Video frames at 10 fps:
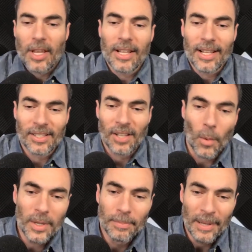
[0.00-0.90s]
It has
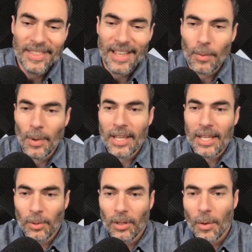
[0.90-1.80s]
always been that way.
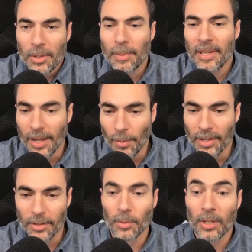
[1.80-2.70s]
It will always be that
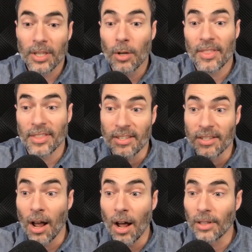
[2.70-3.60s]
way. Really, the only thing that's
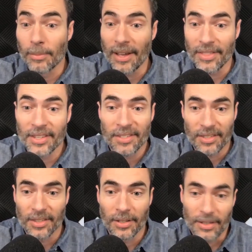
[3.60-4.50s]
novel about this
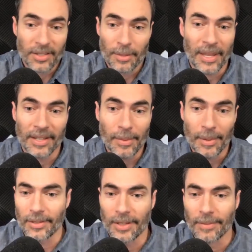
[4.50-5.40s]
is the
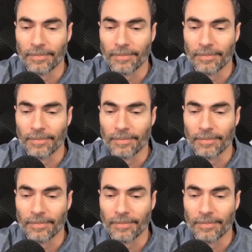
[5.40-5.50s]
pandemic. Yeah.